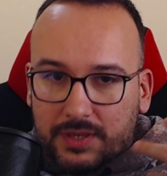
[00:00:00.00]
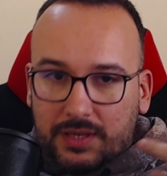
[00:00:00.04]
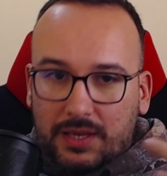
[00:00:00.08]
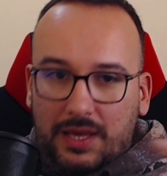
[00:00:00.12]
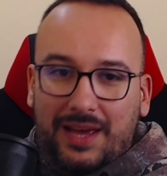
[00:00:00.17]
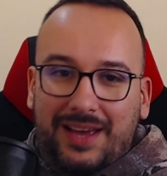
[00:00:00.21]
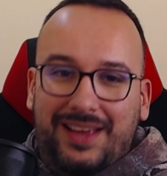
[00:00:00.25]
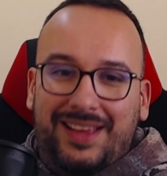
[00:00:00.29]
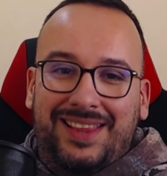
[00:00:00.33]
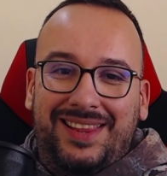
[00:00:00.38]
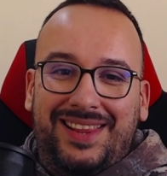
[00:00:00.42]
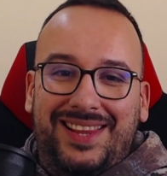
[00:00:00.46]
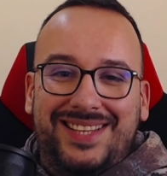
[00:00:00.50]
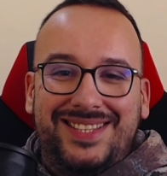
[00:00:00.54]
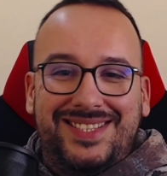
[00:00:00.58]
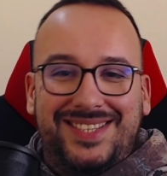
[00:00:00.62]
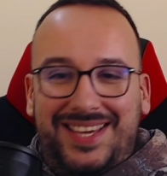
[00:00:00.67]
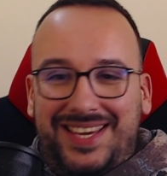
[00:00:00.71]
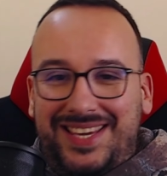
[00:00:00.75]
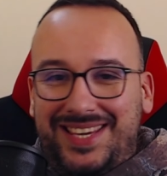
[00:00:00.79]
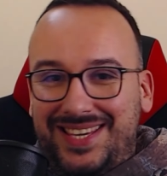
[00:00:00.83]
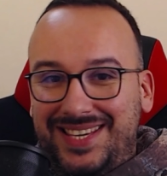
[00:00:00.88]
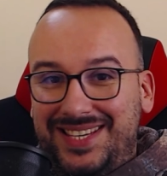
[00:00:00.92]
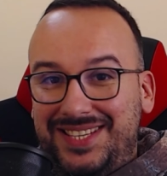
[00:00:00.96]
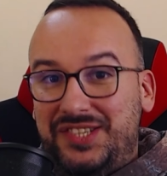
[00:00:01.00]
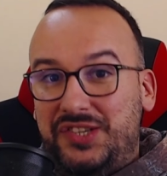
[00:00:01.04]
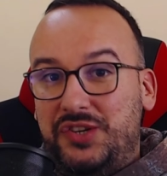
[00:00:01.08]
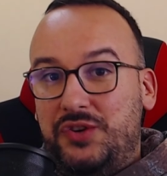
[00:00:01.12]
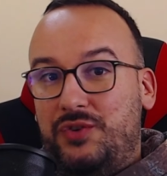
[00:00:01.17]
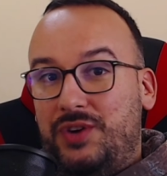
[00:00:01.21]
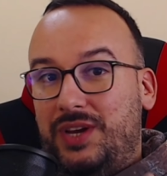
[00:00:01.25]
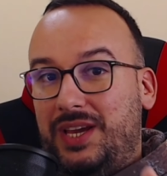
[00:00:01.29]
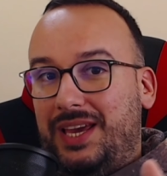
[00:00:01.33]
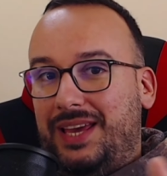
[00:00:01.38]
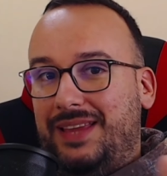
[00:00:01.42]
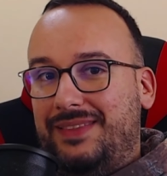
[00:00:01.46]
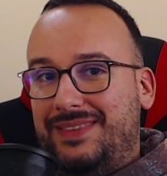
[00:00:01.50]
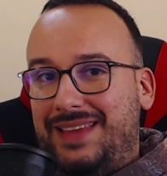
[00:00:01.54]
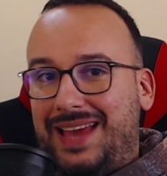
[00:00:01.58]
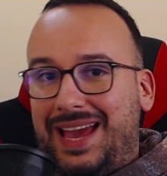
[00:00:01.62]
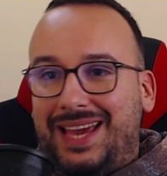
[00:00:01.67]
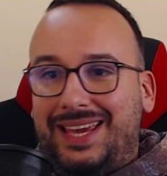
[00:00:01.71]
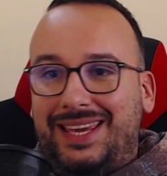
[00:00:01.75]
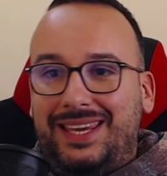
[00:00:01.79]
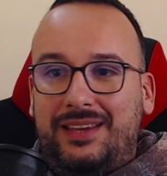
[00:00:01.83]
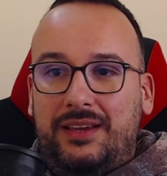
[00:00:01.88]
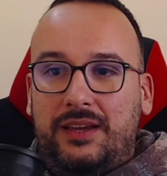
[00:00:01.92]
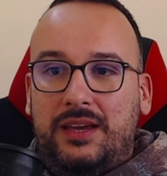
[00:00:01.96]
let's say easier
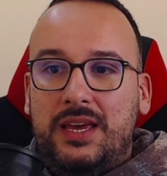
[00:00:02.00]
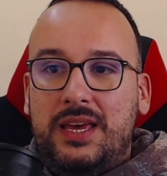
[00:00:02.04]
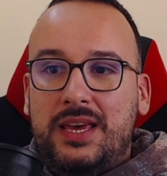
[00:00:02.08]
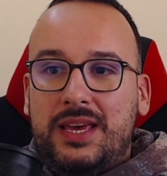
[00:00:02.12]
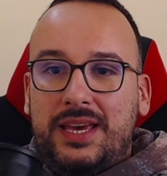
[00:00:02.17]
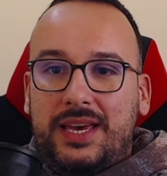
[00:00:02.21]
attacking